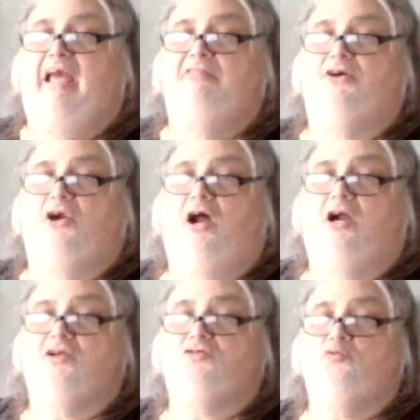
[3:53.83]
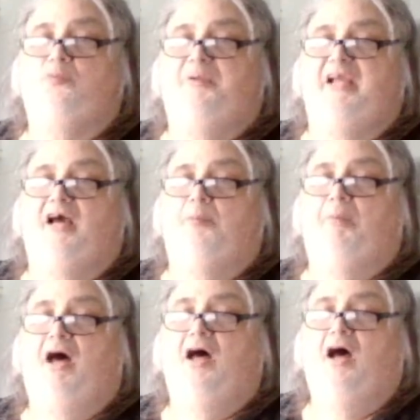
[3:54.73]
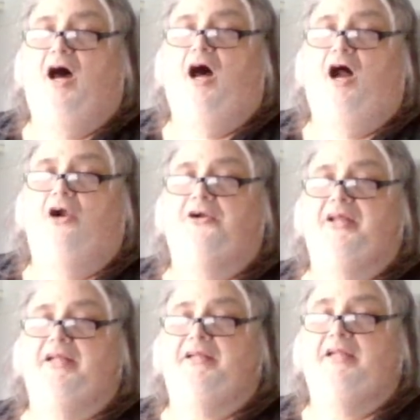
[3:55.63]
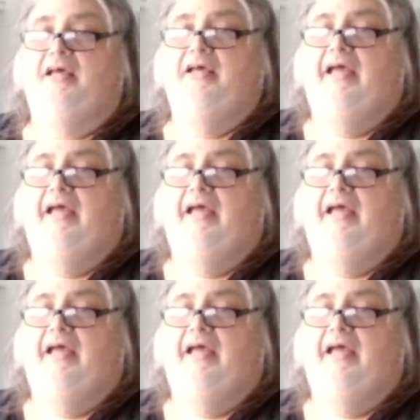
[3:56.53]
and their hearts would become hardened.